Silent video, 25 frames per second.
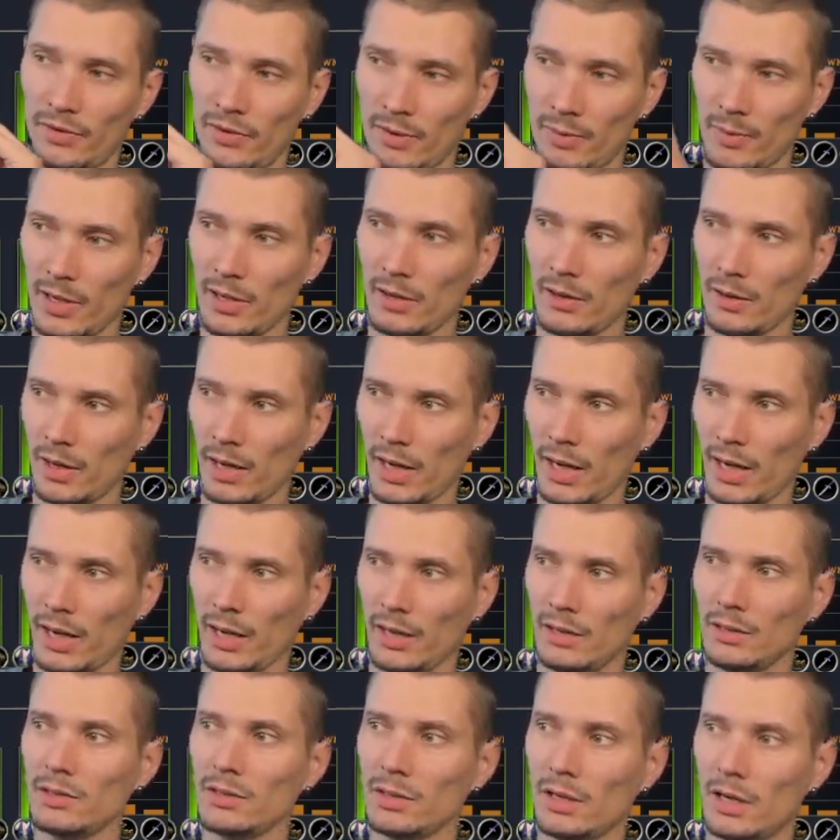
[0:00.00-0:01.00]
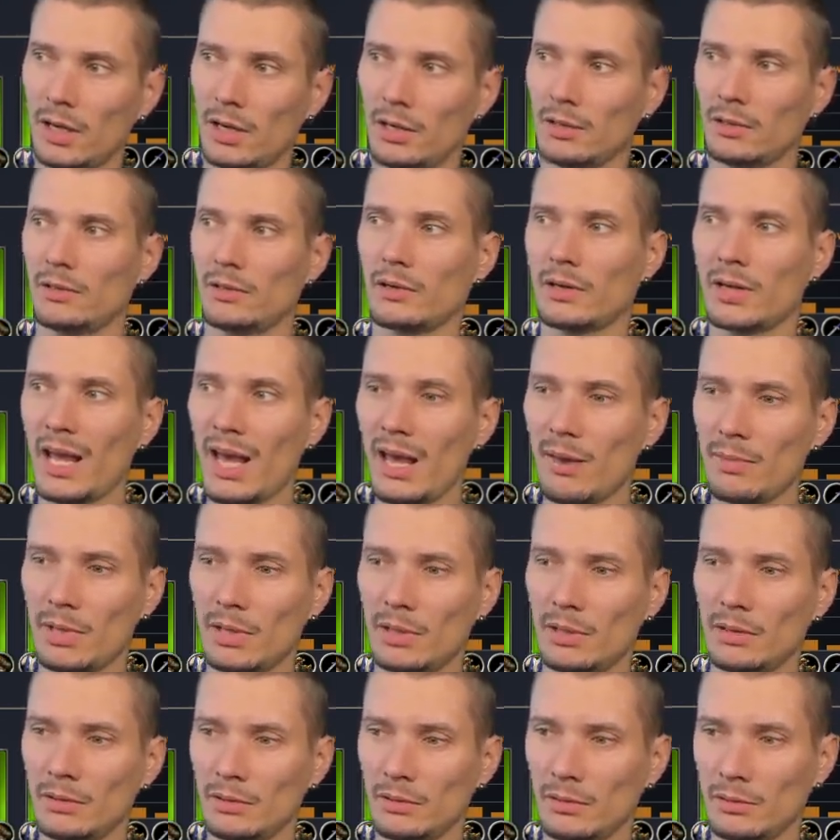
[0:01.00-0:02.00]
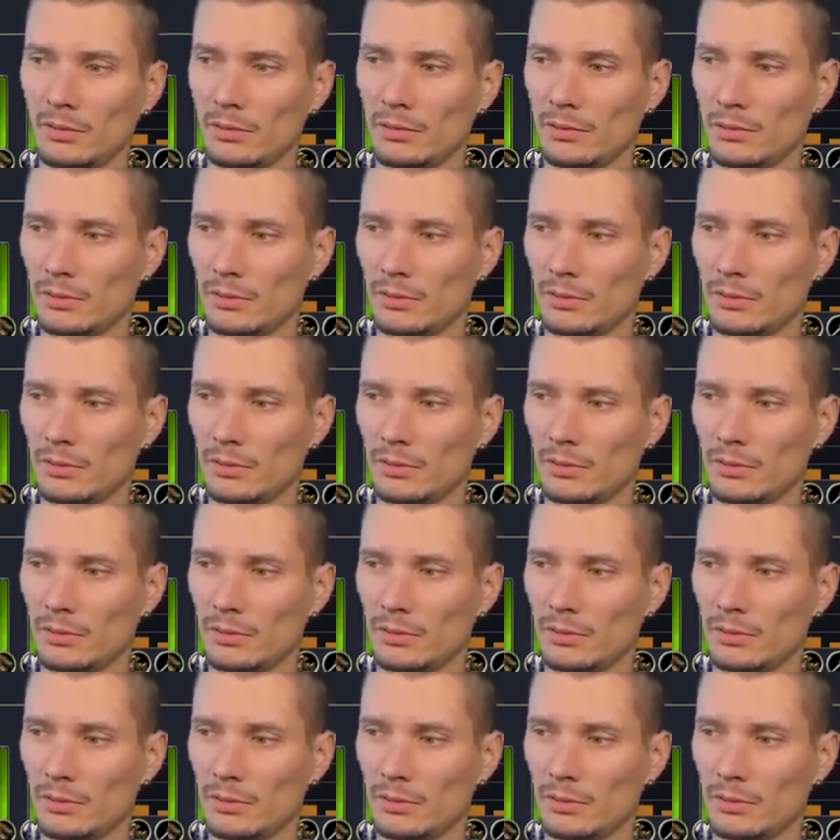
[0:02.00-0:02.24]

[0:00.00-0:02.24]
From other hand, hunter cabin,